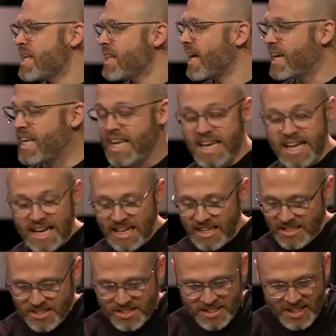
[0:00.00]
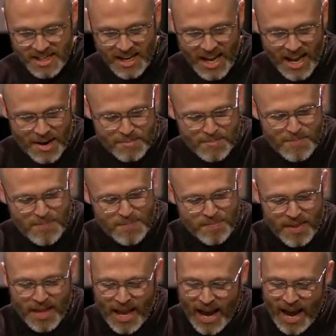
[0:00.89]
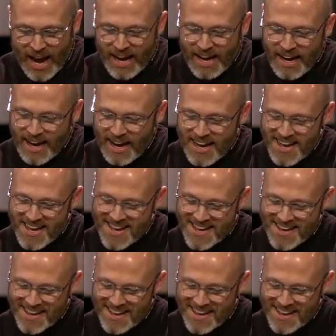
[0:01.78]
Like he is. I